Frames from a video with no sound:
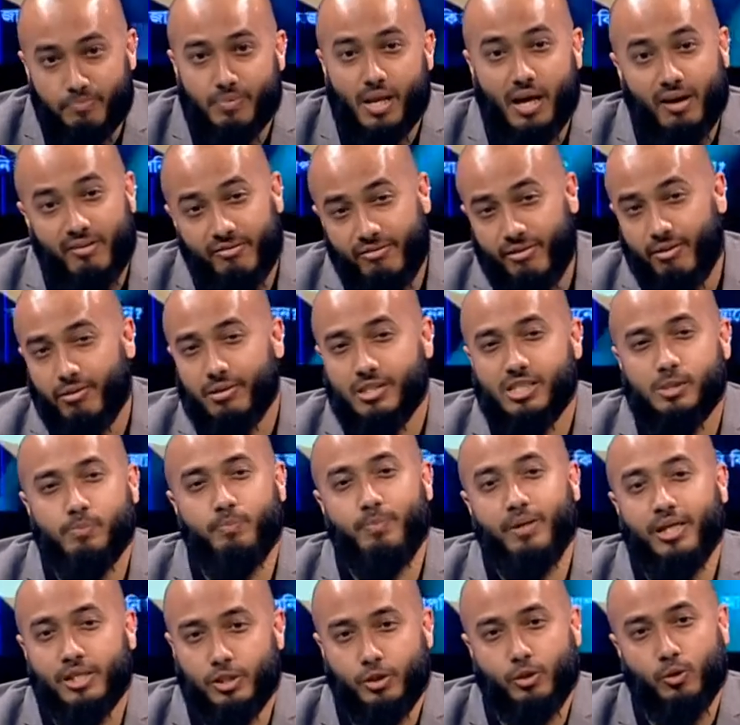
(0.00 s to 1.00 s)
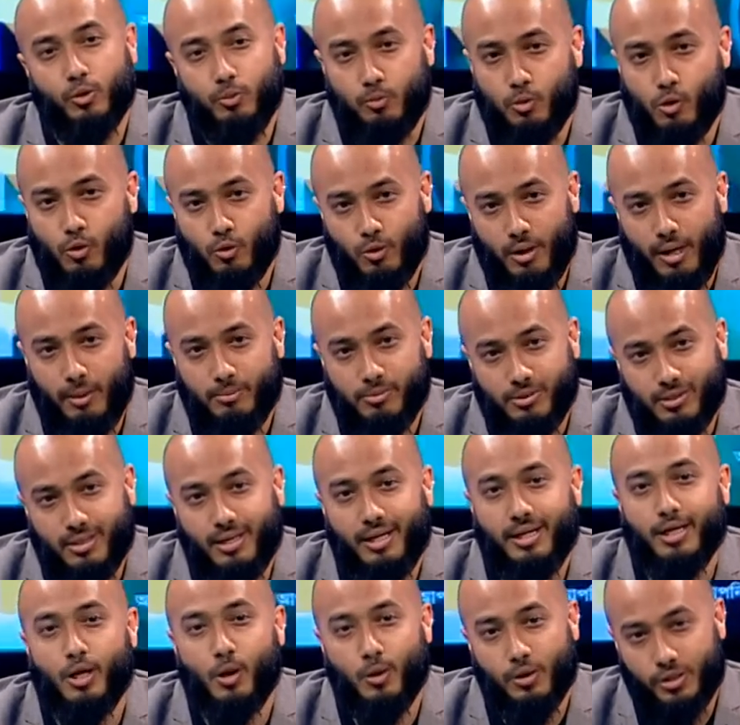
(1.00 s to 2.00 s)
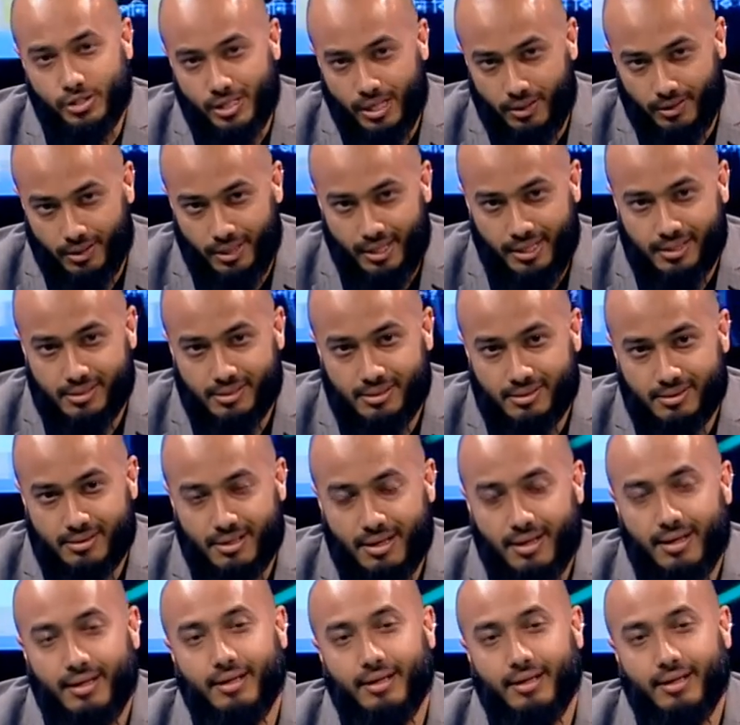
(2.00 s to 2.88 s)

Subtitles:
a very special program today on Channel S.